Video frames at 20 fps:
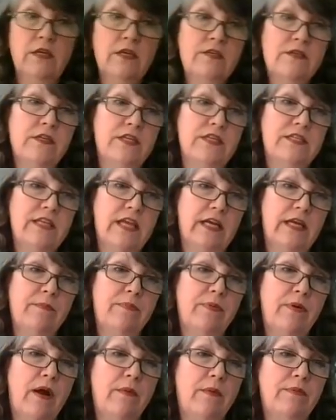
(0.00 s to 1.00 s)
So the
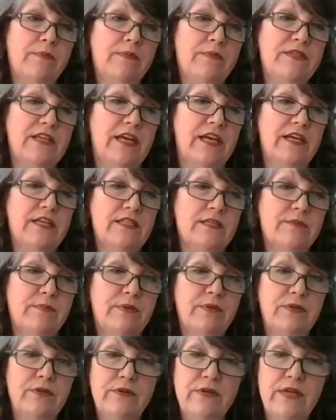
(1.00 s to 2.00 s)
second problem says a
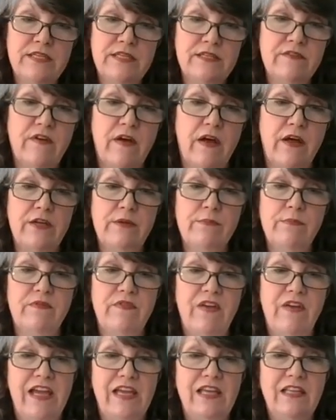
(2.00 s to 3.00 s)
balloon has a volume
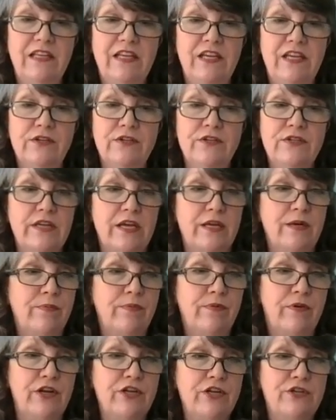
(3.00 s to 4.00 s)
of 8 liters at a
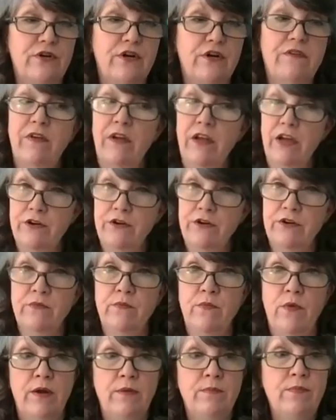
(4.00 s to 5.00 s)
pressure of
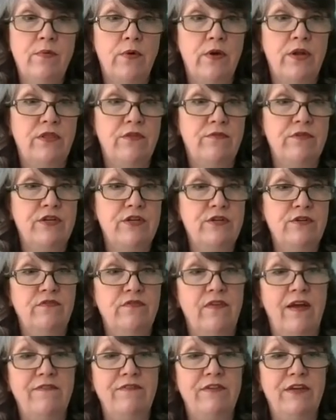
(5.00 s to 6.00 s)

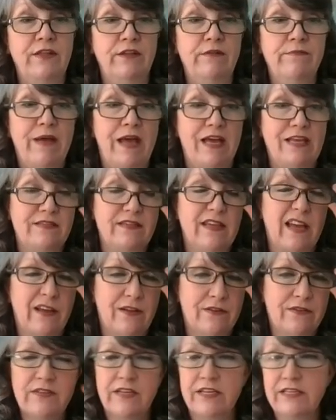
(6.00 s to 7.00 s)
101.325
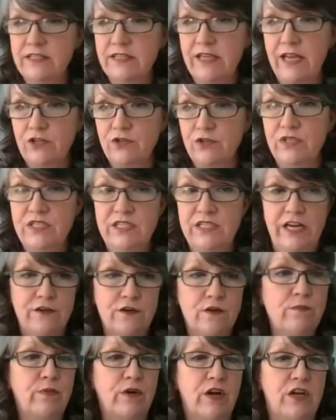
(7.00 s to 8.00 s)
kilopascals. That's actually
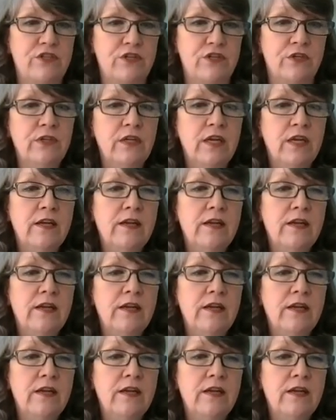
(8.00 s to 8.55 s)
standard pressure.